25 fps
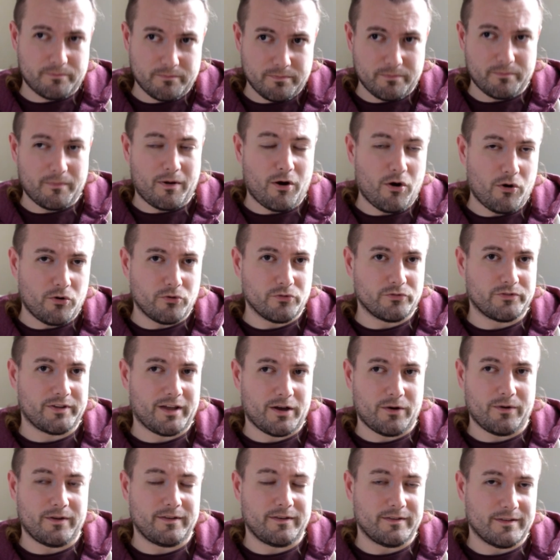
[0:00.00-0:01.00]
holes
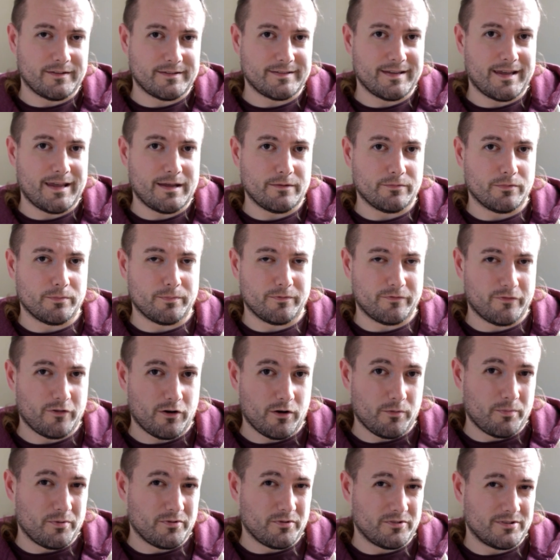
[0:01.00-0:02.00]
out in the table before
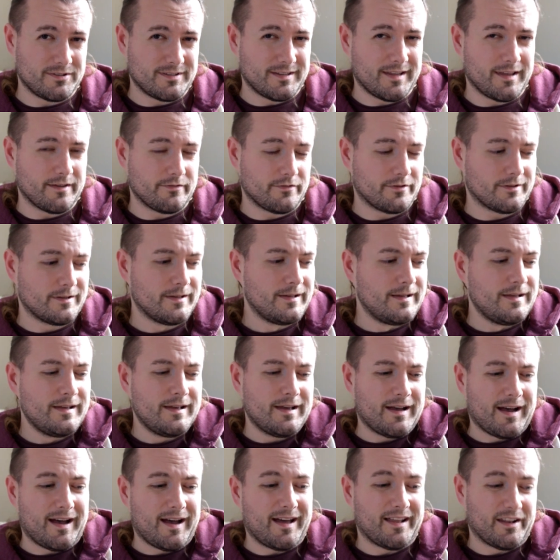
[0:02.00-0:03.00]
I put it together
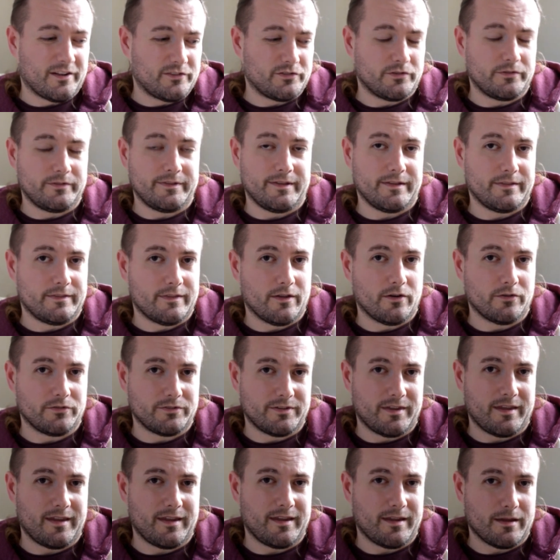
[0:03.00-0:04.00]
and I don't need those
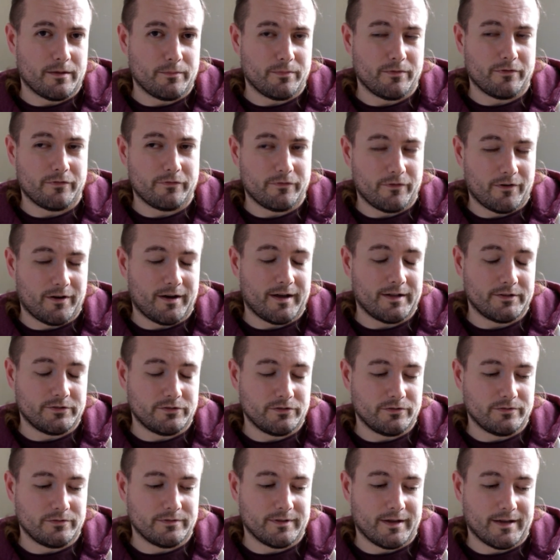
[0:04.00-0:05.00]
here before I
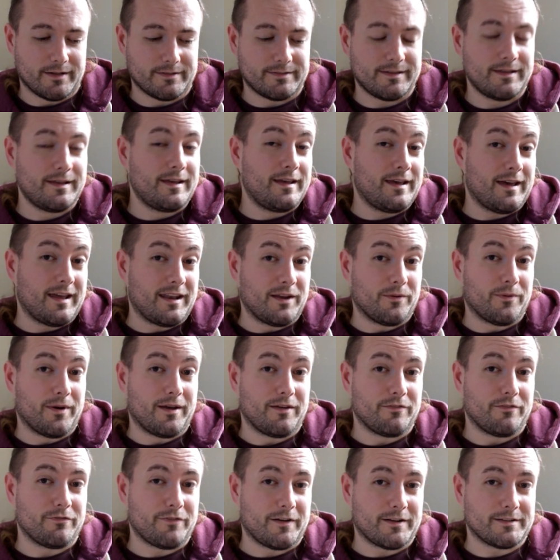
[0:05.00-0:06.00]
do that anyway
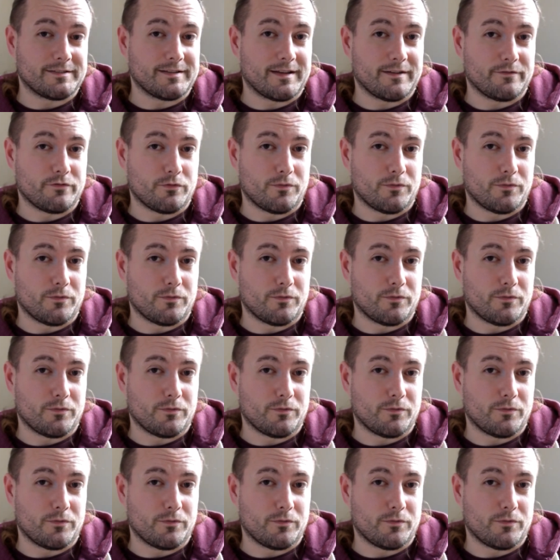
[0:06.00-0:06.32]
thanks again for